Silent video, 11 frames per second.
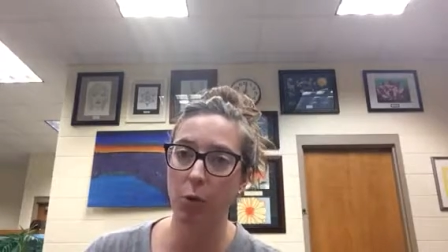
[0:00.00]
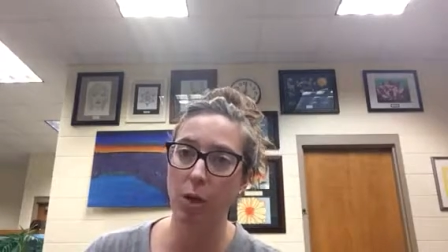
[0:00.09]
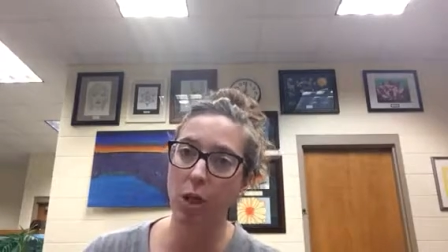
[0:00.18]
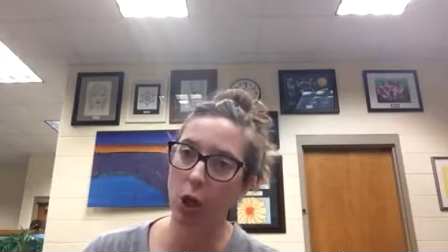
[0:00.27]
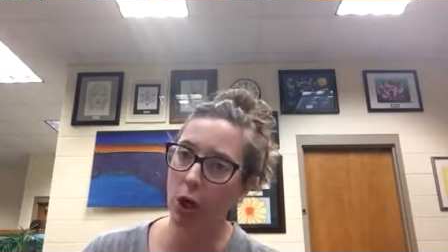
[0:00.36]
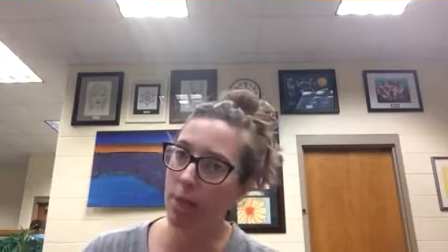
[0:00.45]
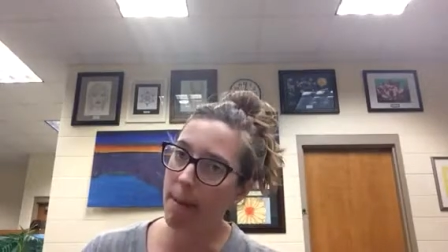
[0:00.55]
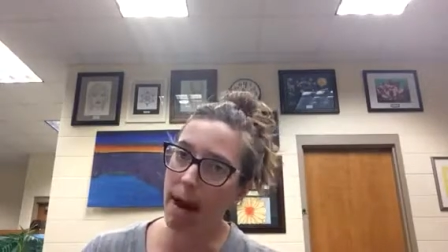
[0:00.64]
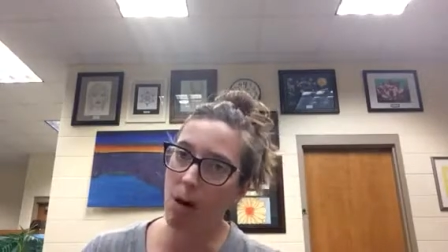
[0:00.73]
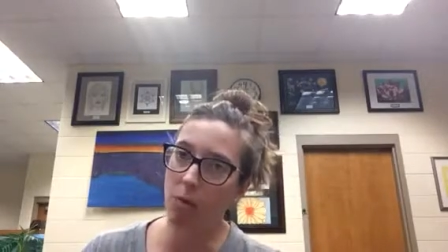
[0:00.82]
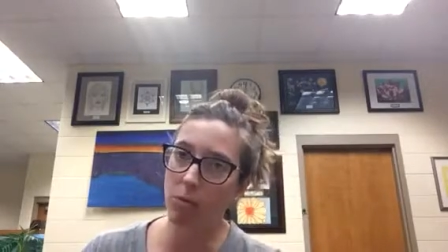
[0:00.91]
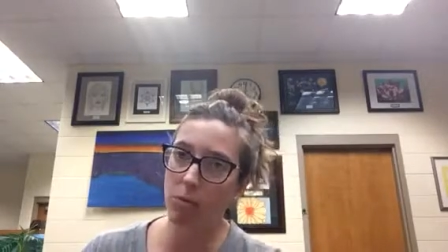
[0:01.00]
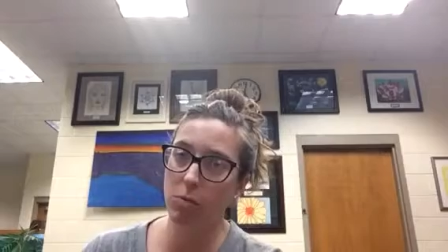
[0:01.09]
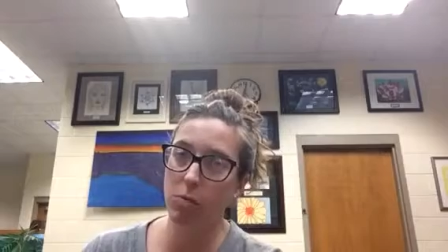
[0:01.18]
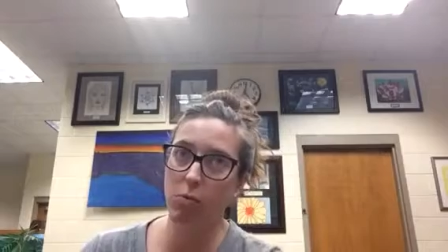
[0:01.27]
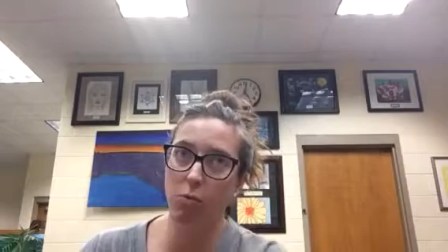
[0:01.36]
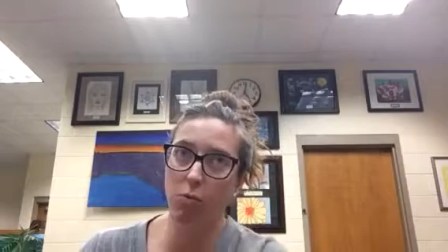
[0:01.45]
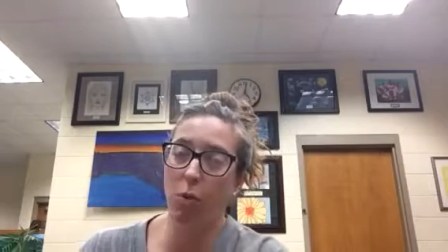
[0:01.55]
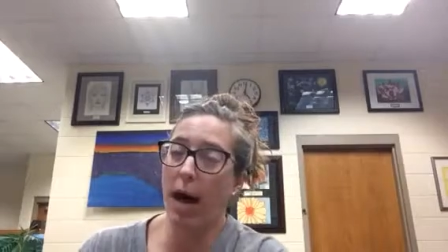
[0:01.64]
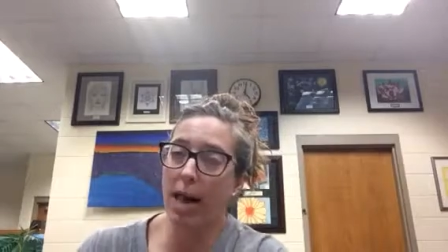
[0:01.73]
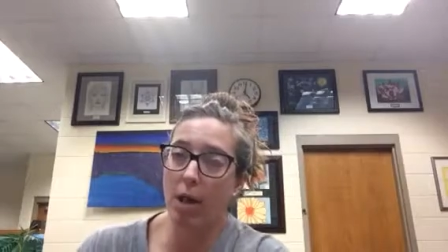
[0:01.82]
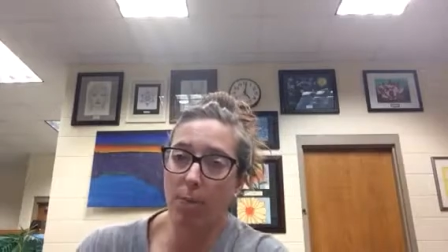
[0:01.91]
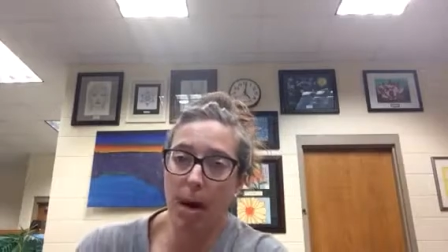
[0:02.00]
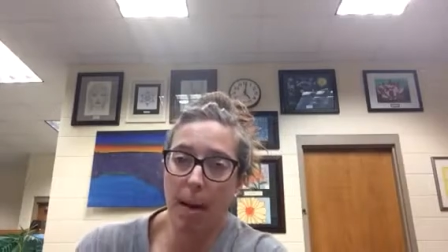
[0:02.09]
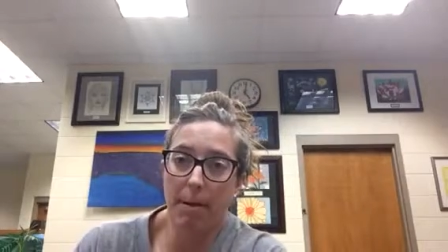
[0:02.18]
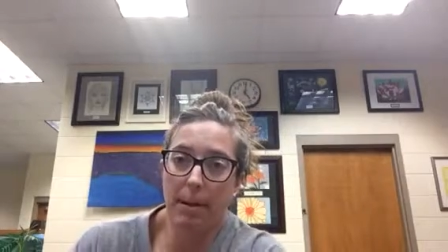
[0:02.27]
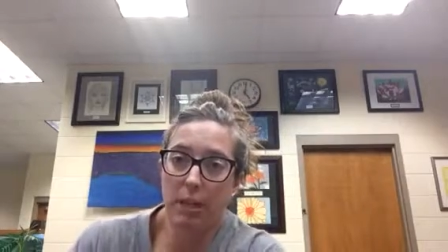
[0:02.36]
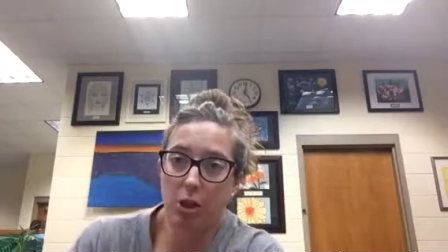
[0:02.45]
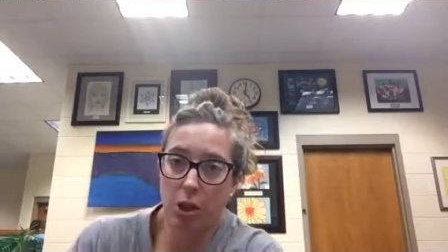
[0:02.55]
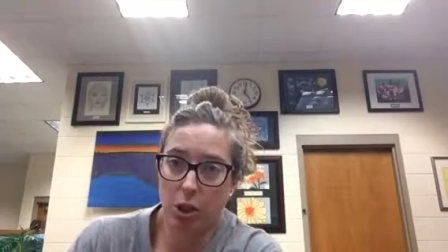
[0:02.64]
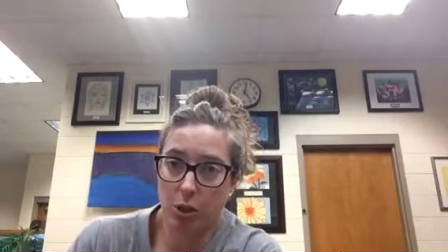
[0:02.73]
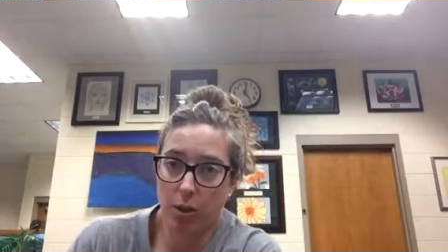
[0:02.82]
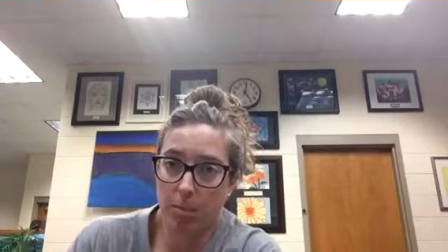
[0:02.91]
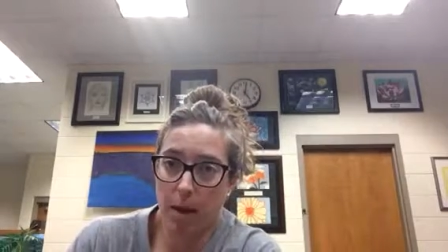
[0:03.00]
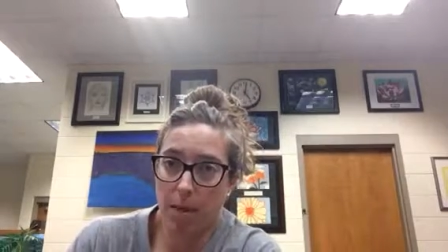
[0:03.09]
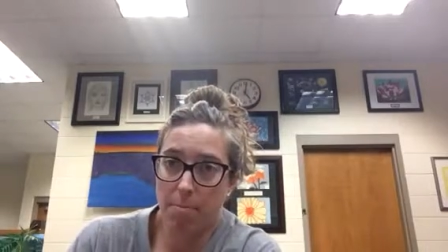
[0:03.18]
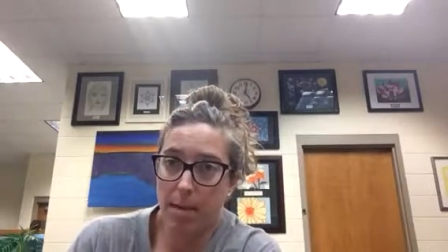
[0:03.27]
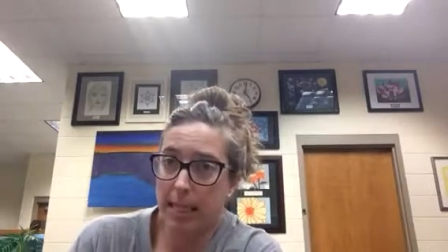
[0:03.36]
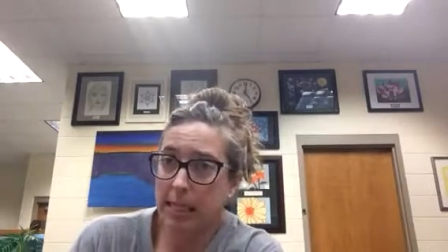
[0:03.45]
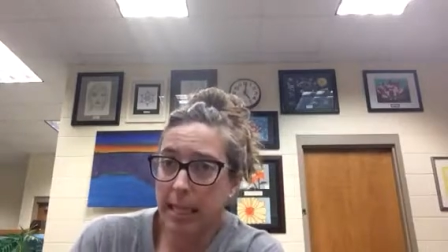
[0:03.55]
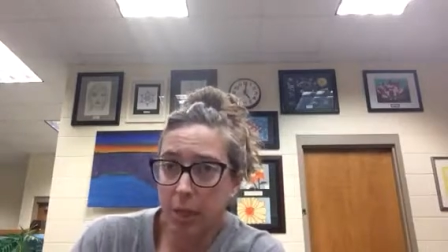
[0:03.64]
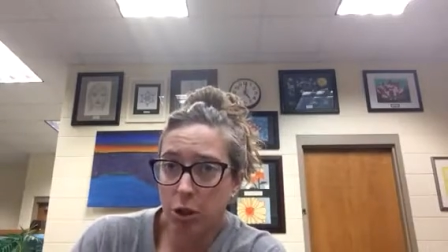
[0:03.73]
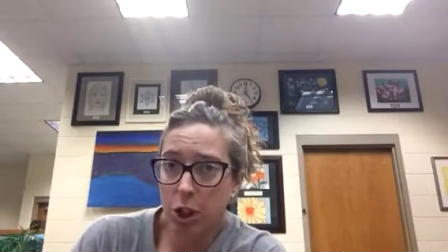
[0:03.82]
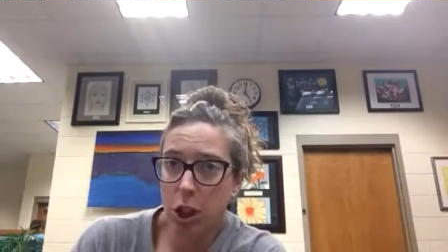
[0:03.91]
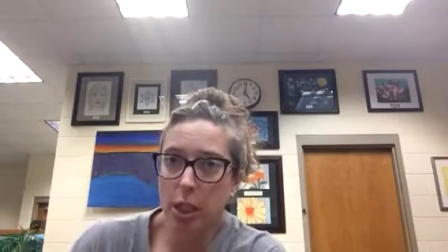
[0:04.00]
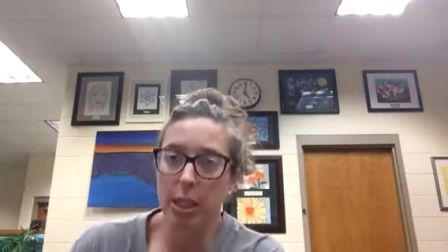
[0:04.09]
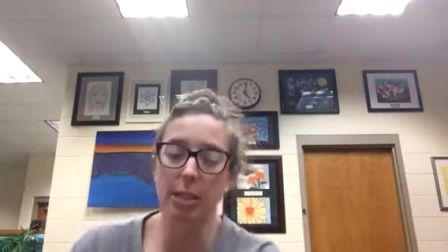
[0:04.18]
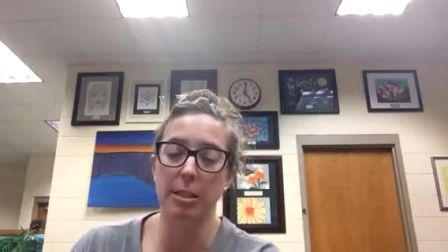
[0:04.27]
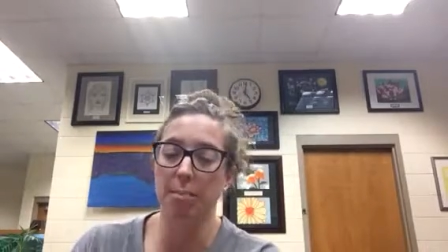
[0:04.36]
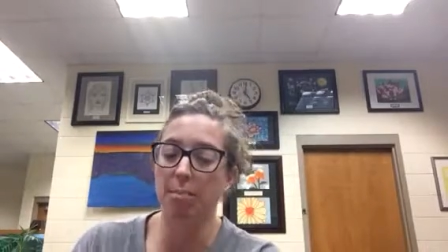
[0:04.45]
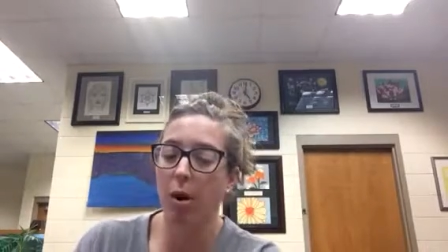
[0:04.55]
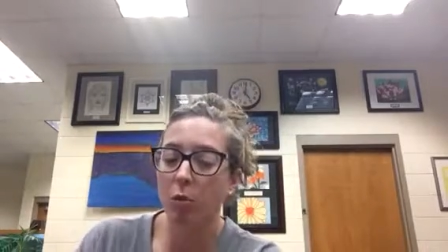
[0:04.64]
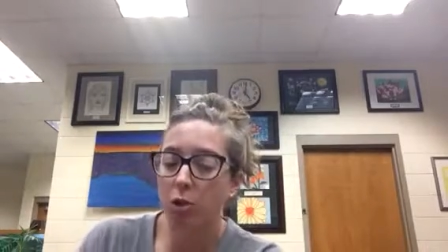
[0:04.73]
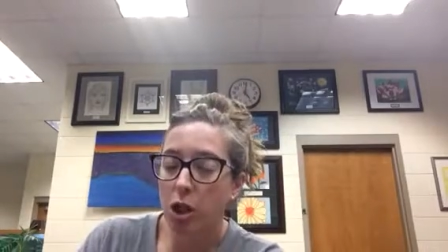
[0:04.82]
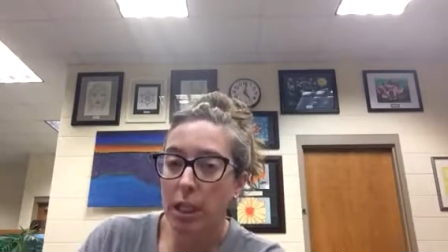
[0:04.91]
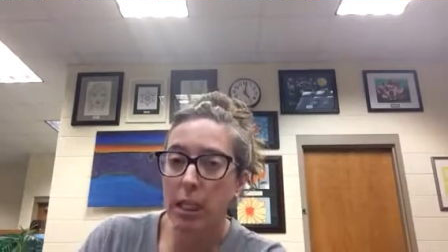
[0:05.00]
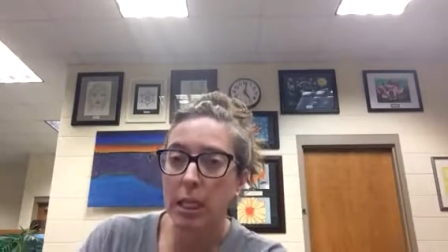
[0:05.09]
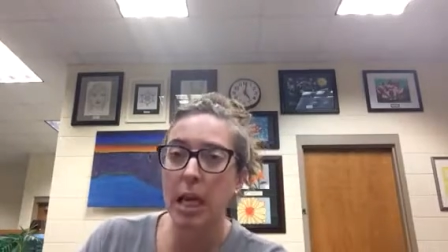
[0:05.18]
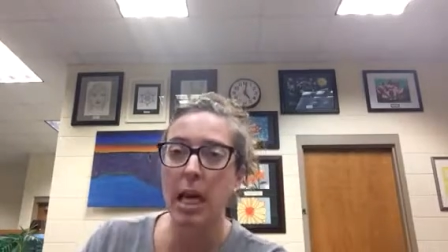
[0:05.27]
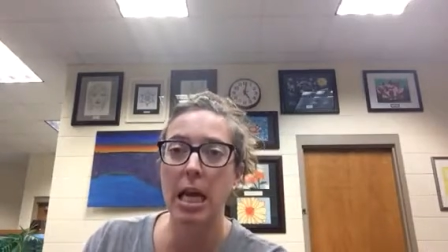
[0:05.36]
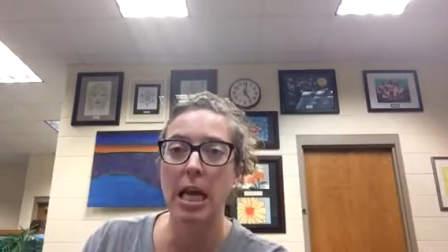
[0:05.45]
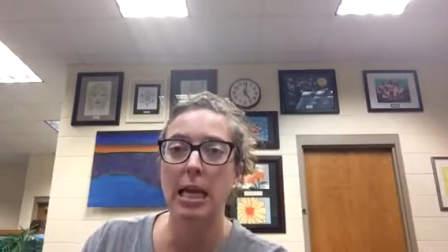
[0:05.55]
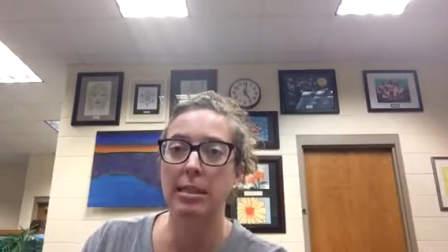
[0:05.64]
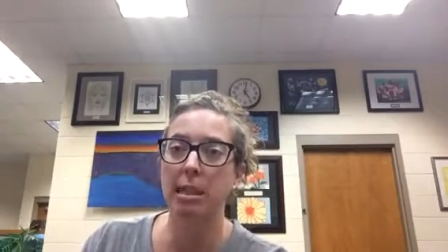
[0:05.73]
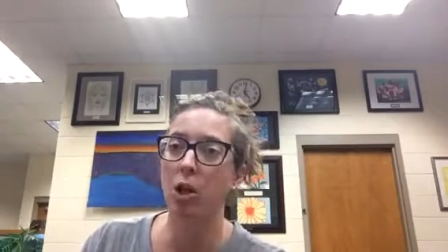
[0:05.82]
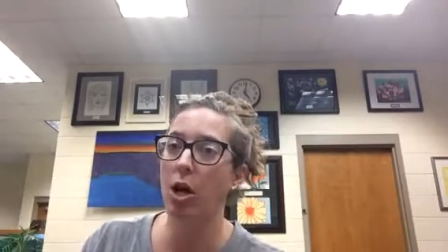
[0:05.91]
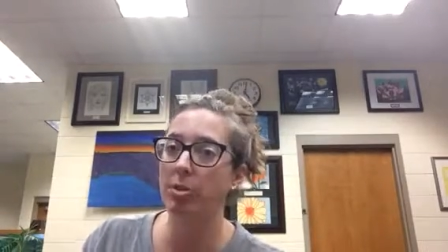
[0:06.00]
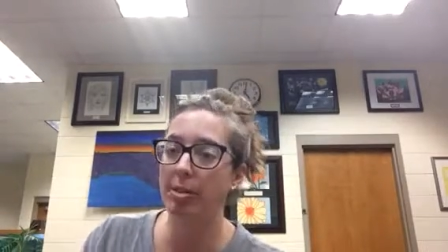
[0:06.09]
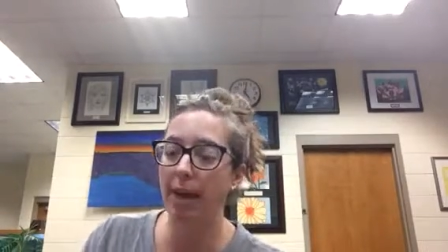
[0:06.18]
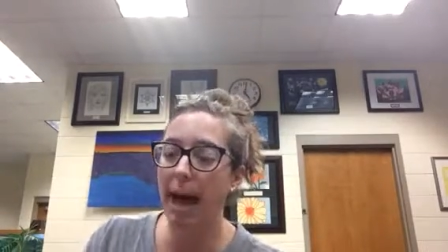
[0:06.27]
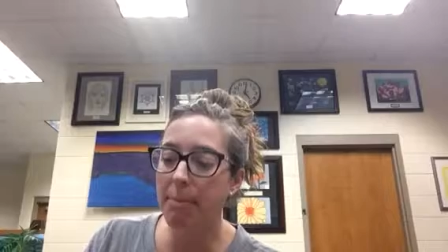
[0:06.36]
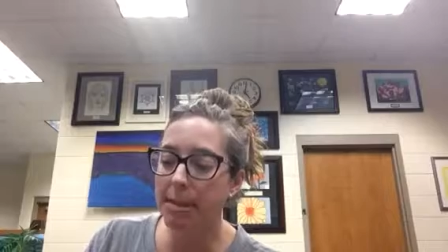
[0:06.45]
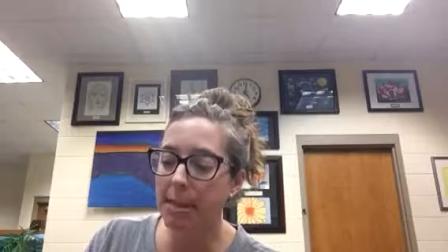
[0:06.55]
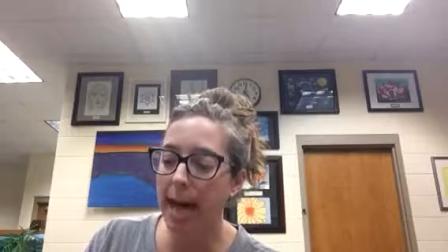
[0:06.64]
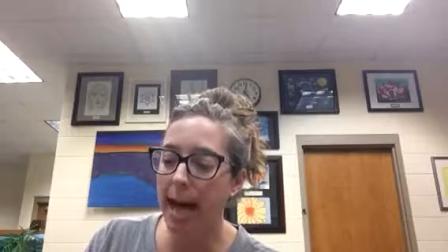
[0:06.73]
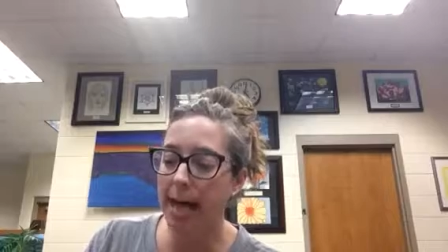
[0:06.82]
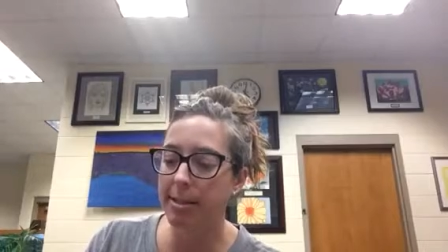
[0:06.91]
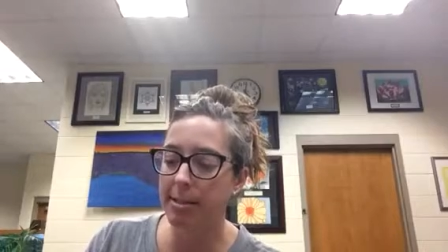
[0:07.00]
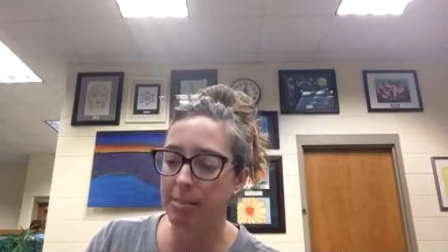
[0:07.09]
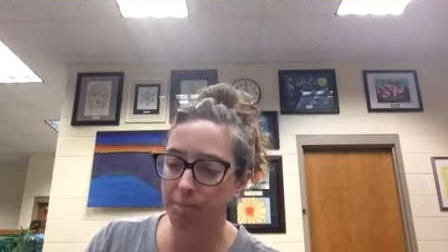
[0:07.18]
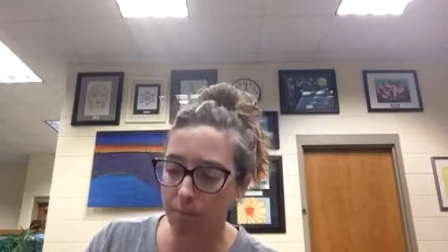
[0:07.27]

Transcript: We learn about why their populations might be endangered. Is it poaching? Is it loss of habitat?